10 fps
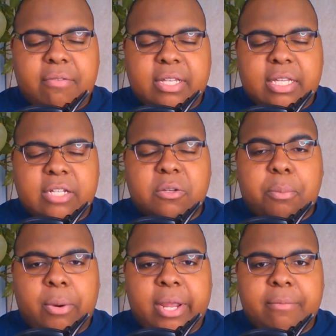
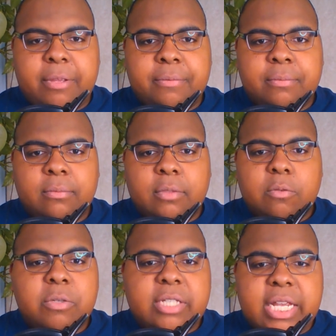disappointment,
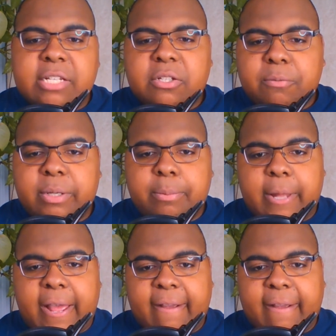was the instant replay.